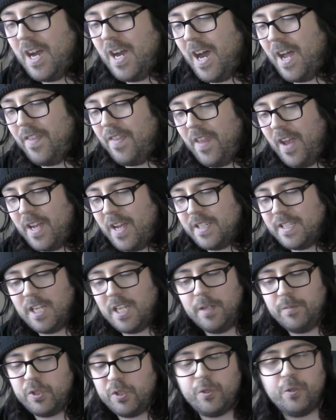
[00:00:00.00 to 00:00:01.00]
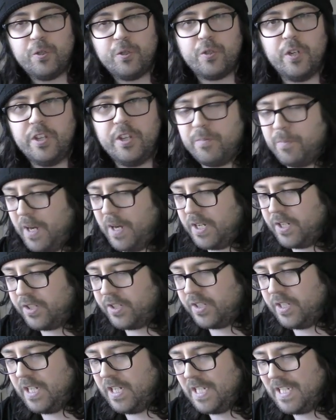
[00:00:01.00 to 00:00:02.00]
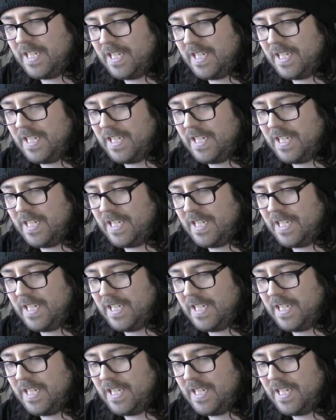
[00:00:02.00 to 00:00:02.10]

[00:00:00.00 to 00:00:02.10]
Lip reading: And that ×2 strength -3,